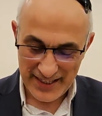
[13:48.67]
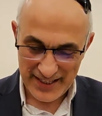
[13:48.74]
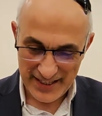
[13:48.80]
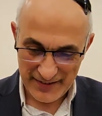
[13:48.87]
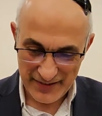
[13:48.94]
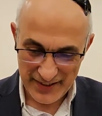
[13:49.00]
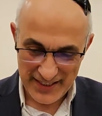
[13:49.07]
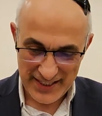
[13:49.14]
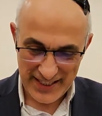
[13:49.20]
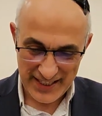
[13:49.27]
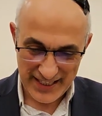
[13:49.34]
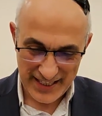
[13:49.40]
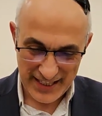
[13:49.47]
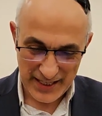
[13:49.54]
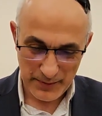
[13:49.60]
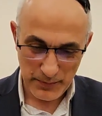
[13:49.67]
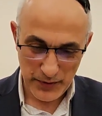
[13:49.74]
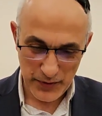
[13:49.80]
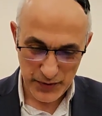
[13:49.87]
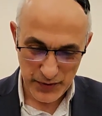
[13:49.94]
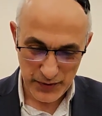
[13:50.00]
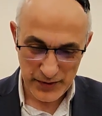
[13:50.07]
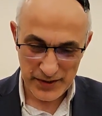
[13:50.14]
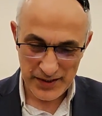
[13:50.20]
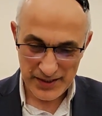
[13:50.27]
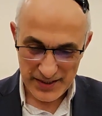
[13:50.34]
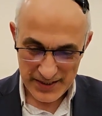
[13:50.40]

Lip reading: Levi didn't get any portion.